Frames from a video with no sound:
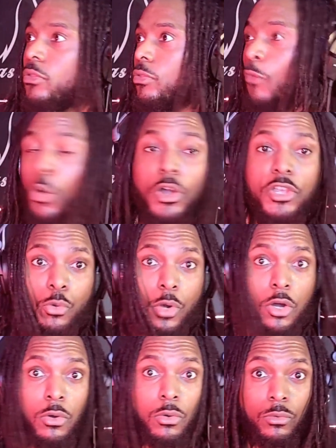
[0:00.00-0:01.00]

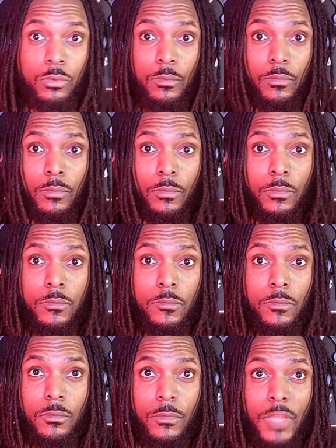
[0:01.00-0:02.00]
4-year-old.
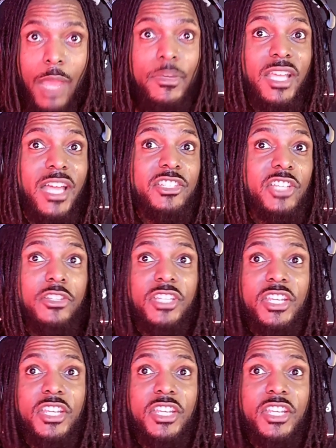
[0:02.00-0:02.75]
How many times y'all seen some